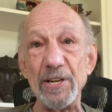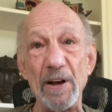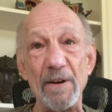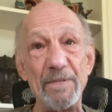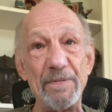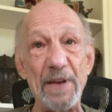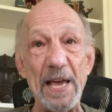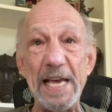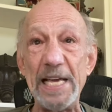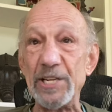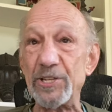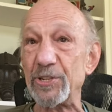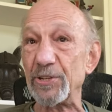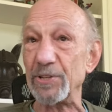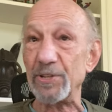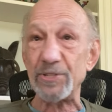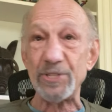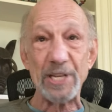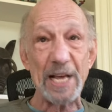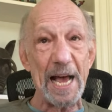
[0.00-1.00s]
of
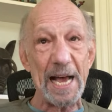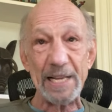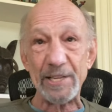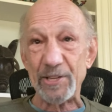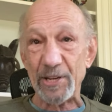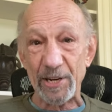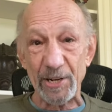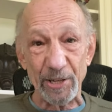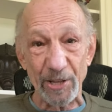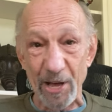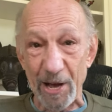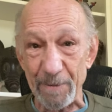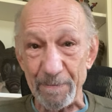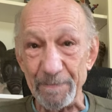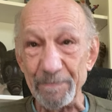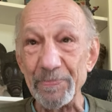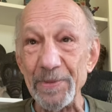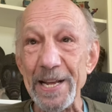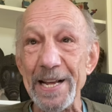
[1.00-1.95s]
Angels at the club.